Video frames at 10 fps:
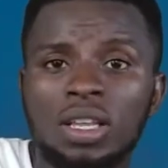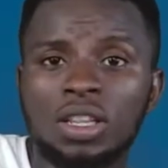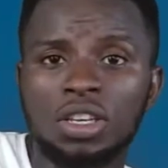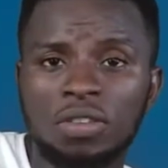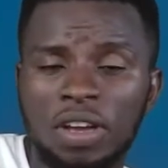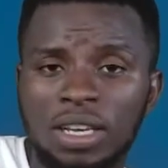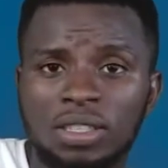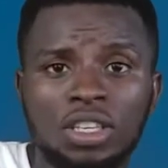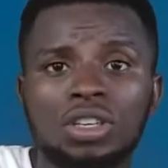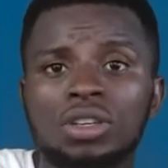In the
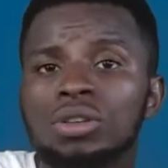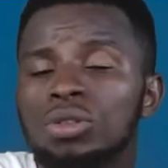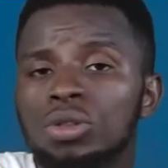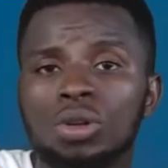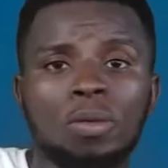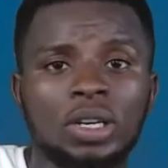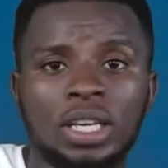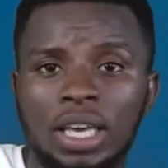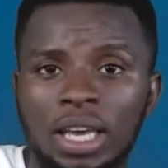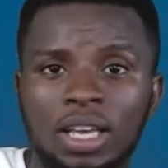university,
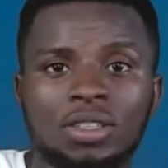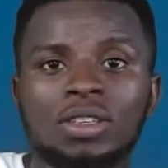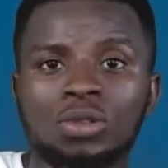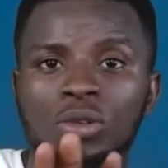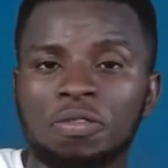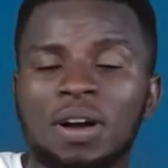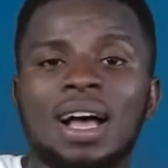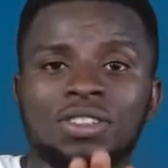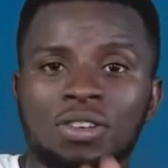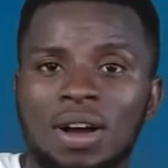nobody cares insofar
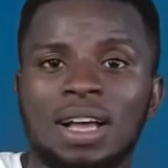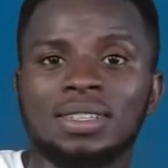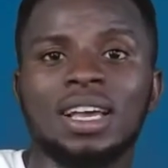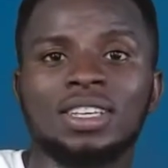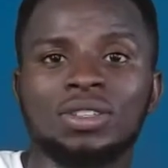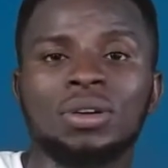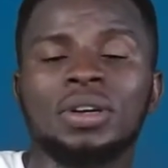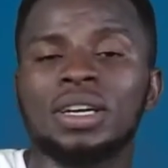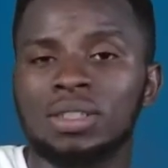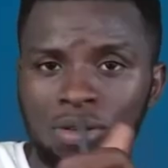as your answer is
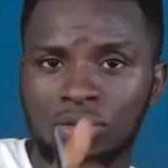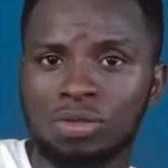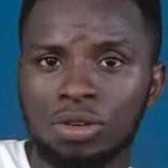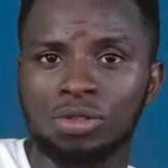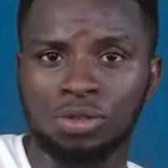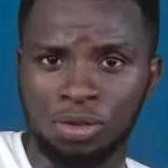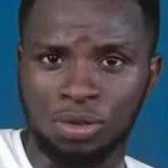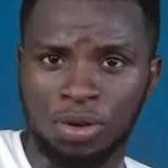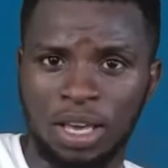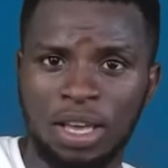correct. Kudos to
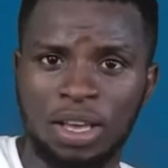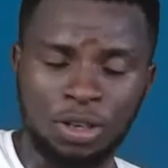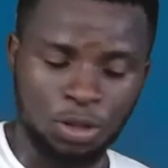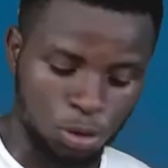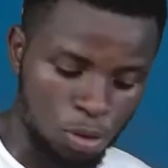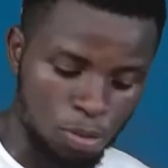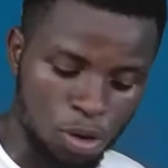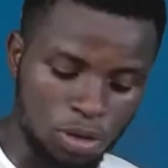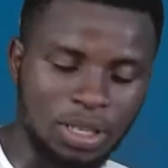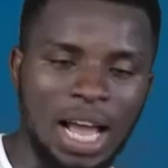you, okay? So
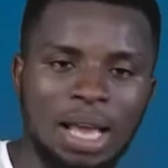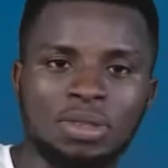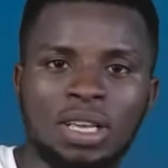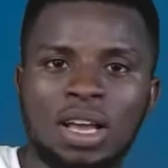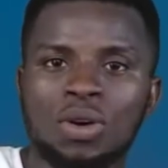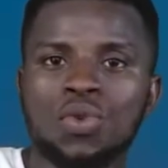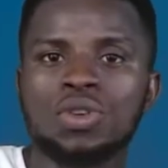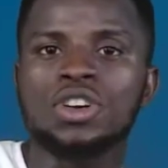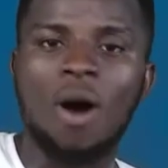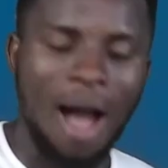most times, we
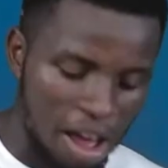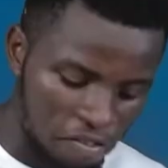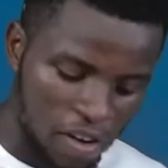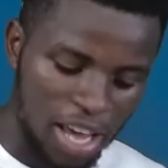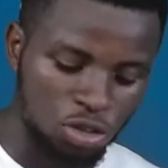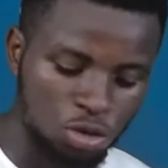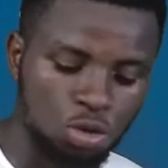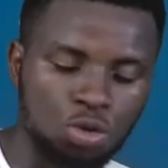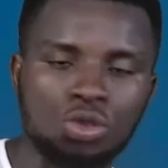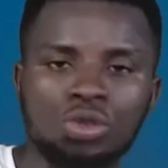would not advise
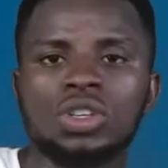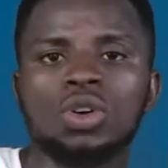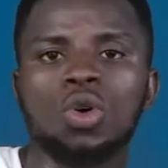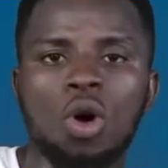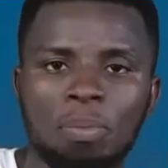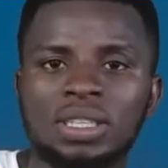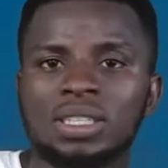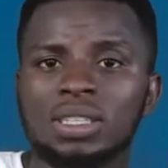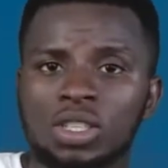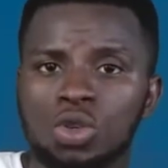you to use the
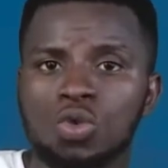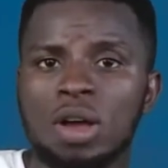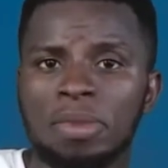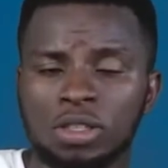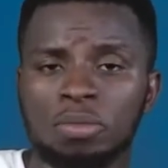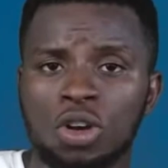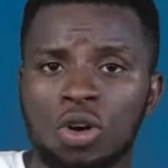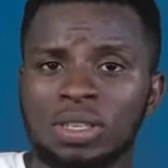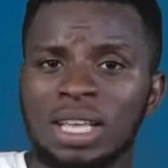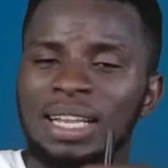completing the square method
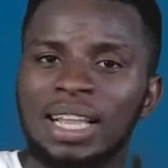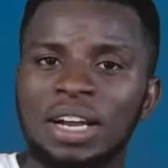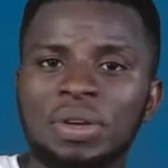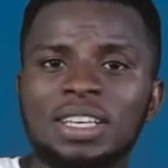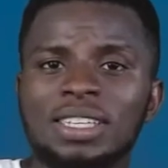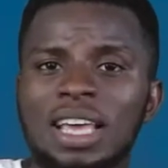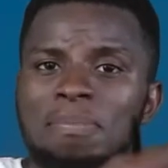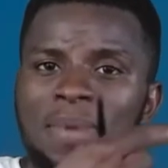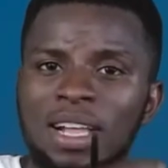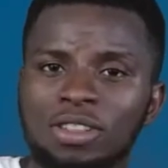because there is
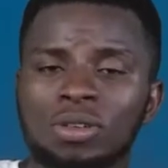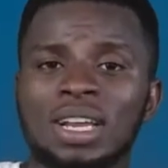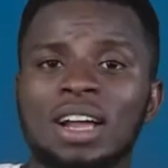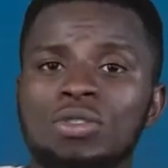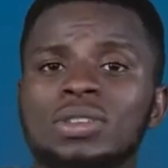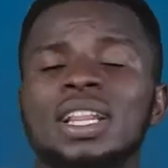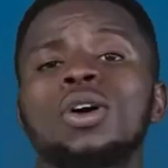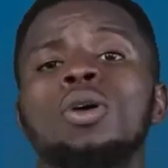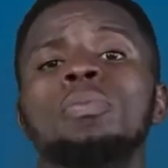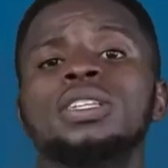a method that looks
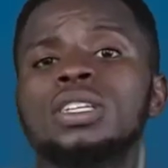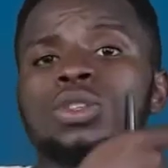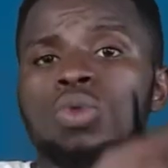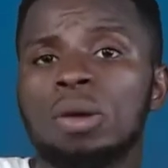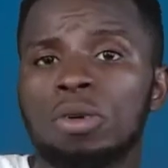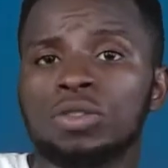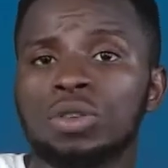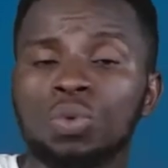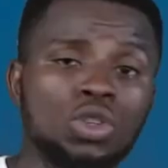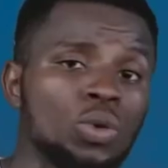like completing the square
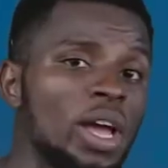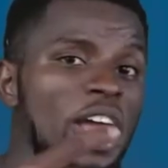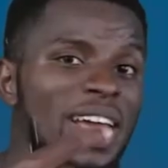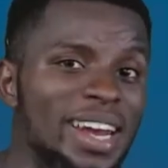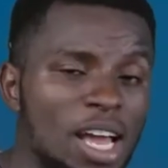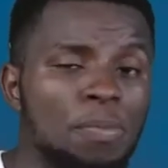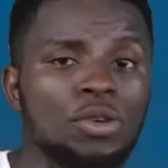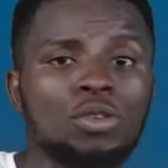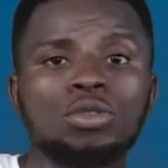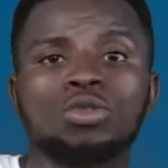method which will
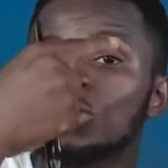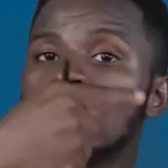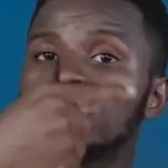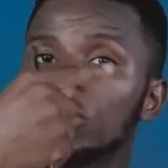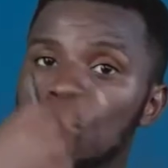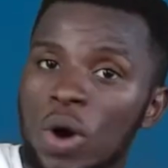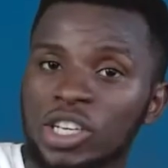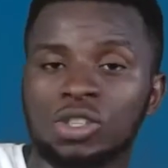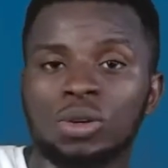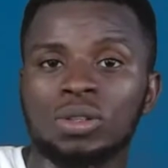enable you to solve the
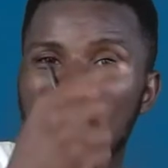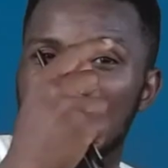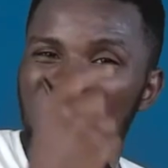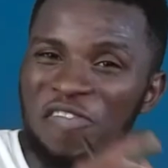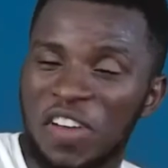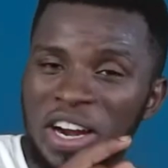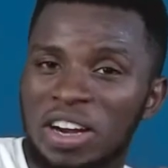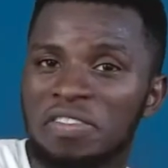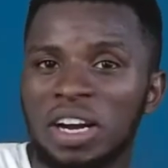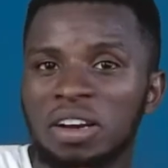questions
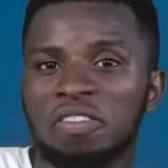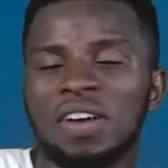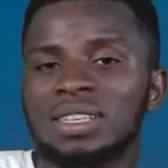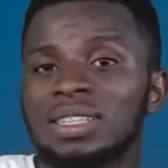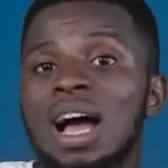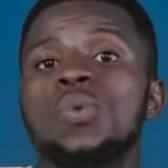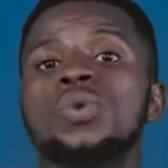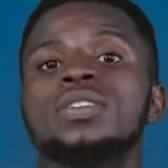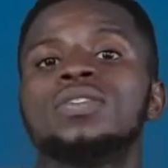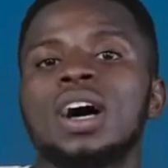very, very fast
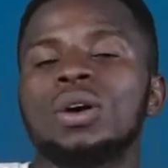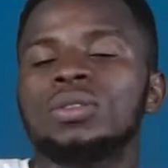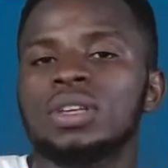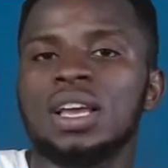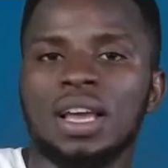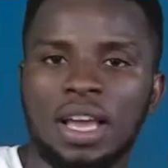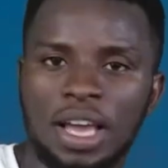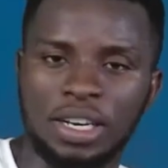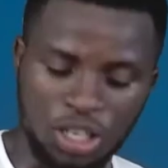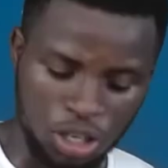and without
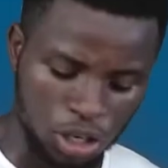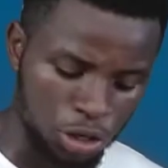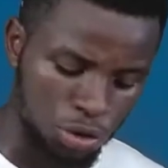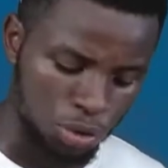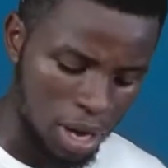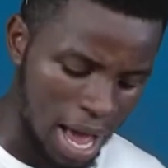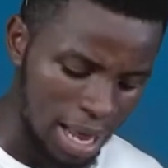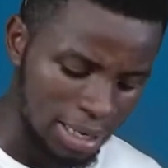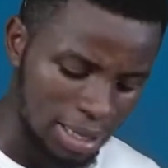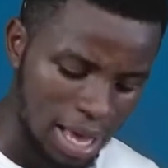any issue.
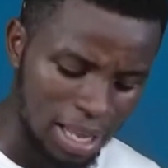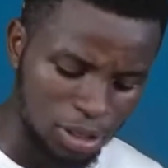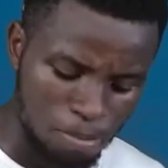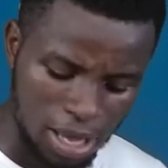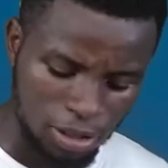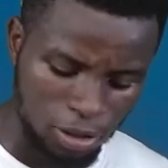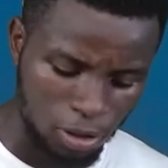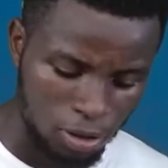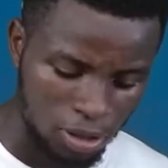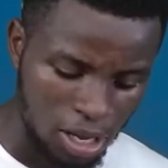And that
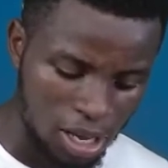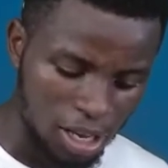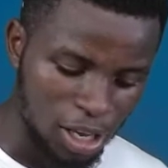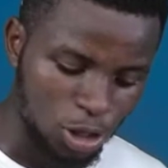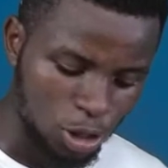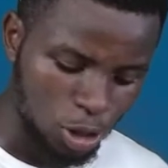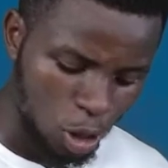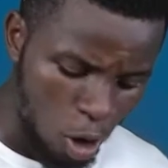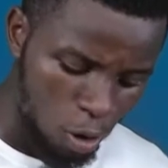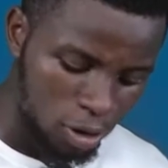method is
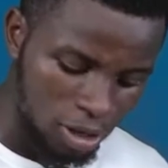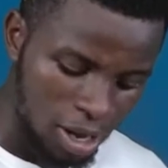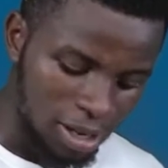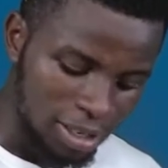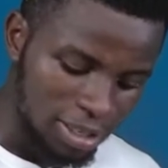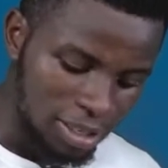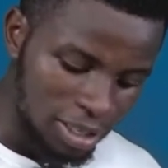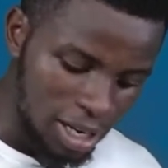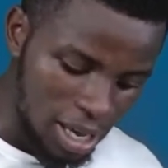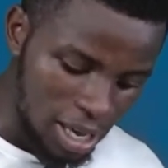called
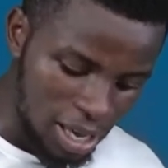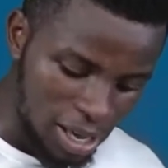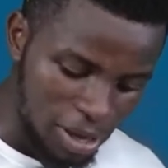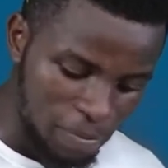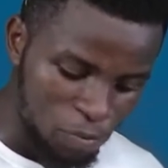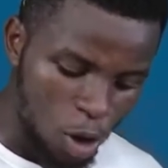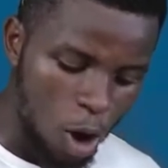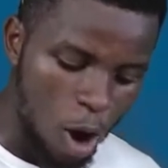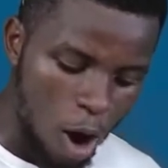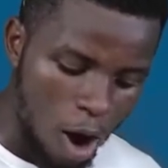the
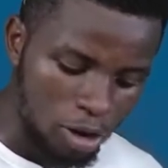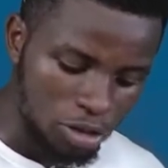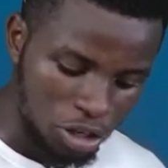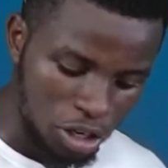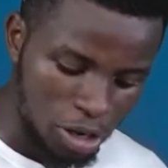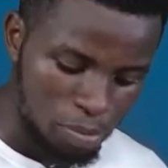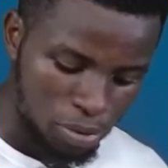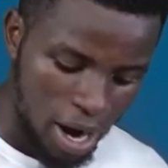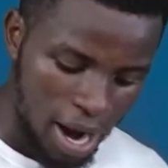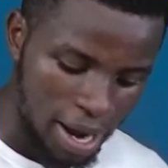
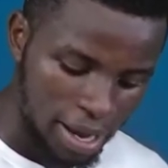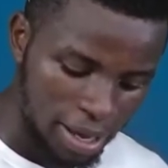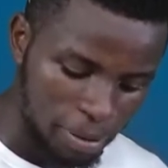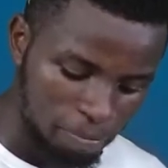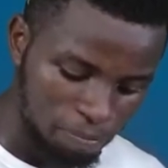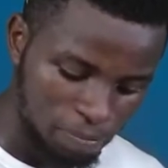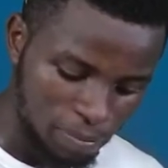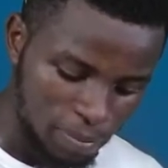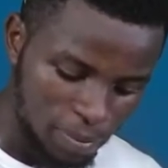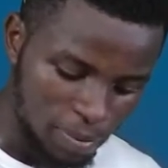algebraic
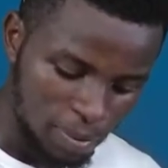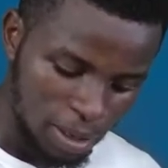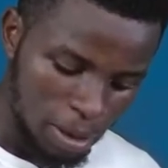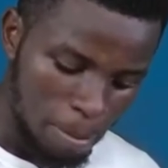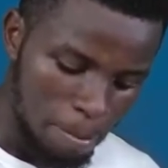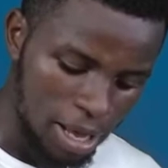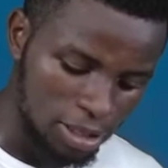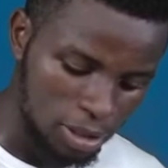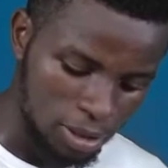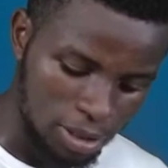
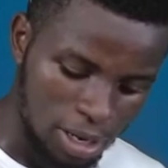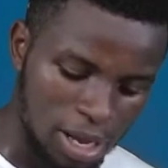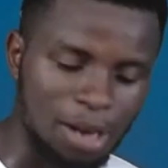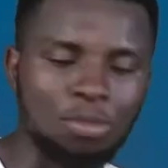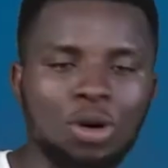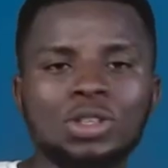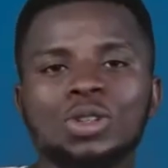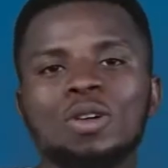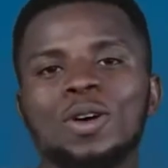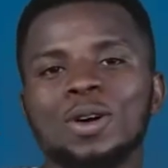method. And
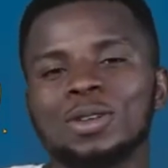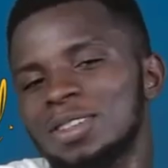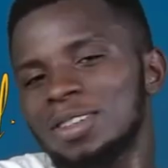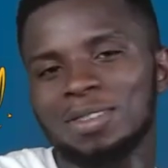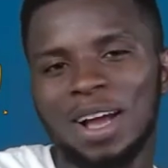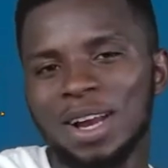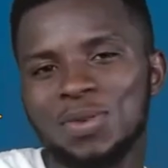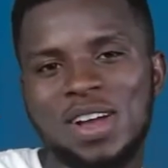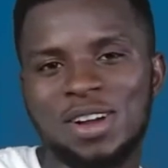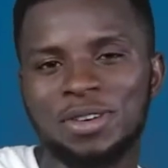most of us,
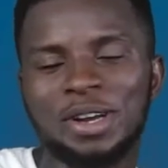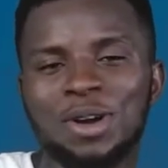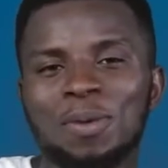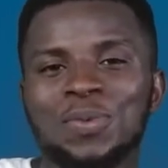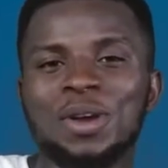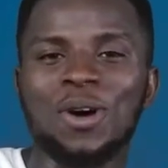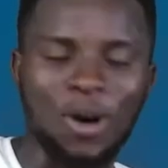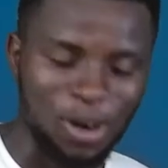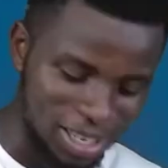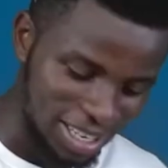when we were growing up, we
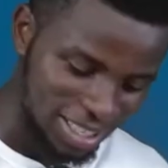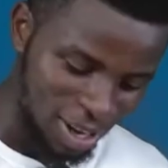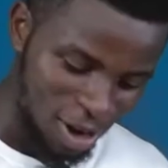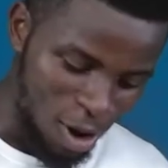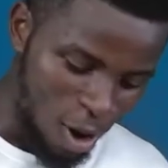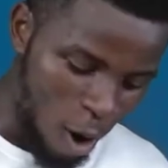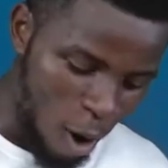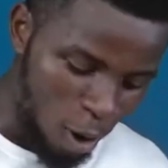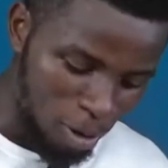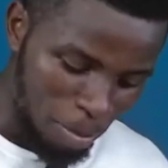call it
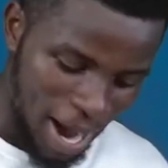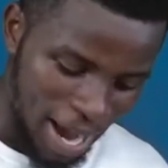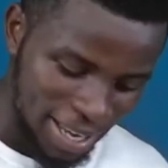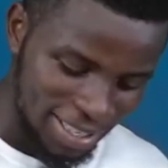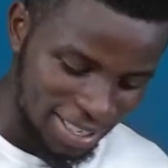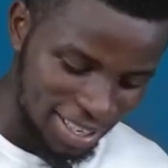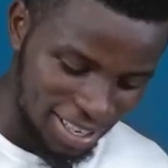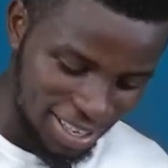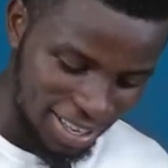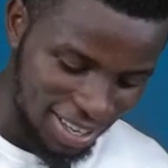
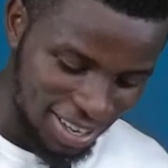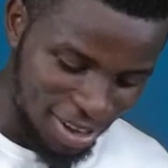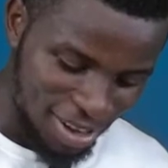almighty